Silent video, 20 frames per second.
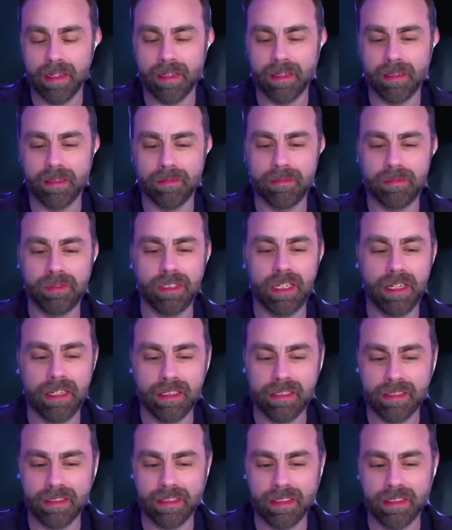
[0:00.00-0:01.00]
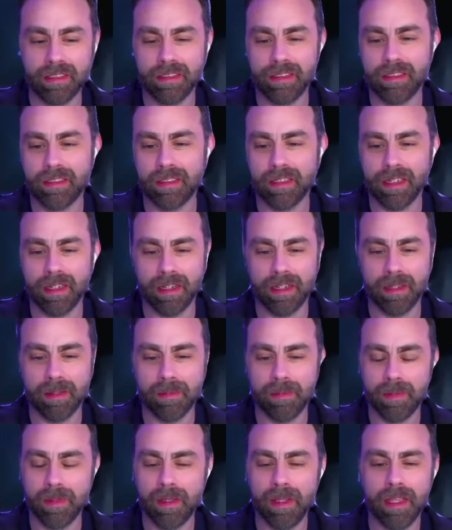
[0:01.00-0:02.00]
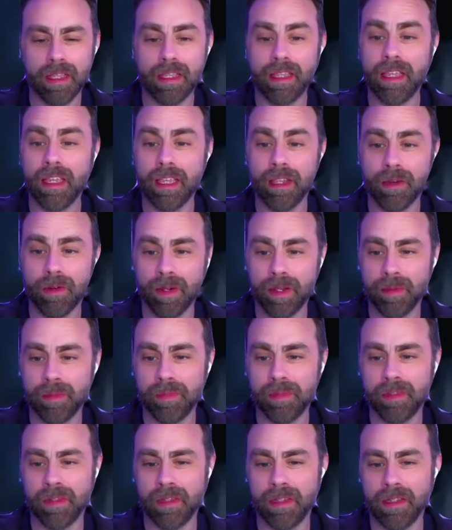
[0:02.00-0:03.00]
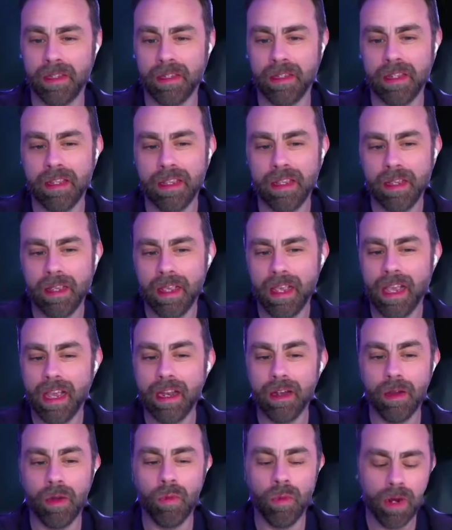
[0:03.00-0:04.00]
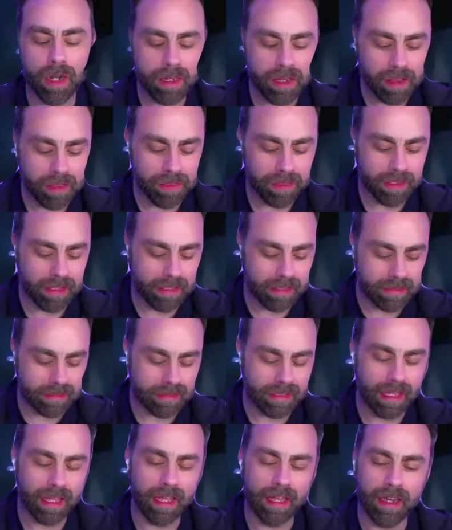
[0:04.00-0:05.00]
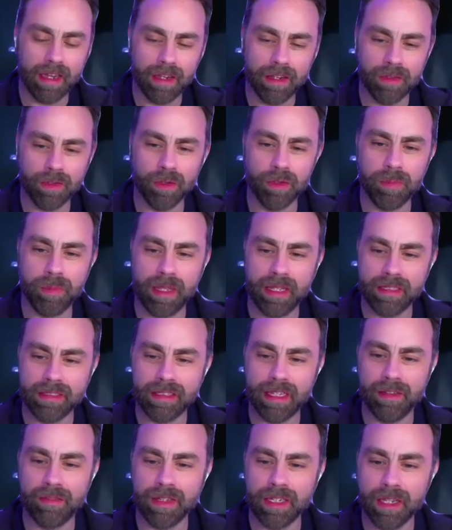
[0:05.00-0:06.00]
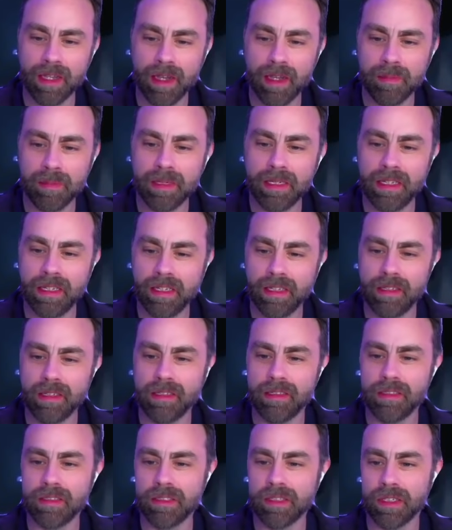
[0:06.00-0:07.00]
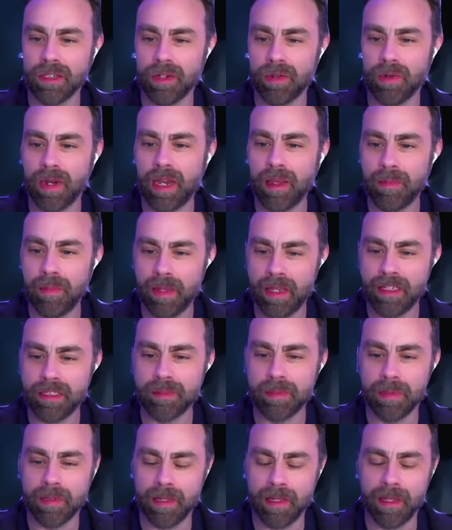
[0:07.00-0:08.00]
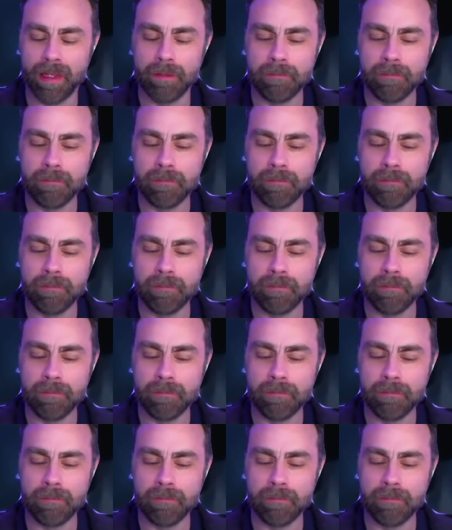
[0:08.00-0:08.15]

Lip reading: Genesis, King Crimson. And one of the things that those bands have in common is great bass playing.